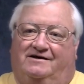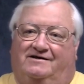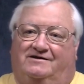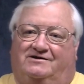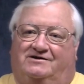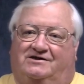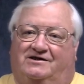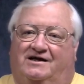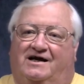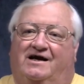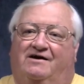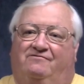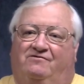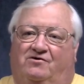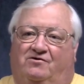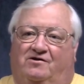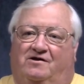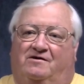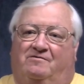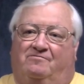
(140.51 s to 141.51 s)
she gave
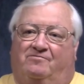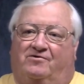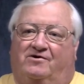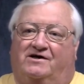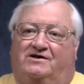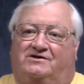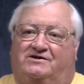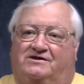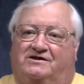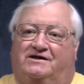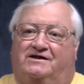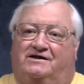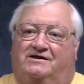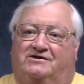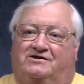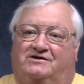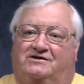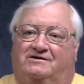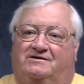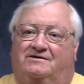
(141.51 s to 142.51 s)
you the impression that
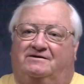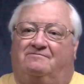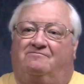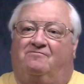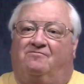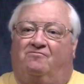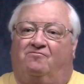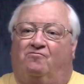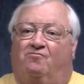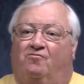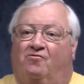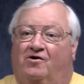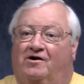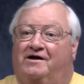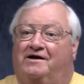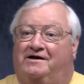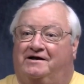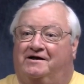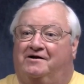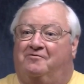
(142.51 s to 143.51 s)
she
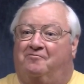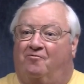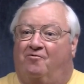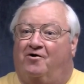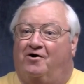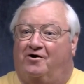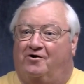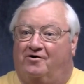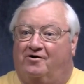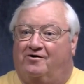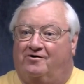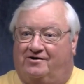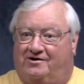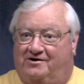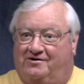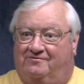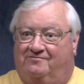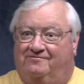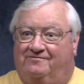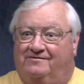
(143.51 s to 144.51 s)
really didn't want to hurt
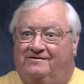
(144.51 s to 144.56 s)
you.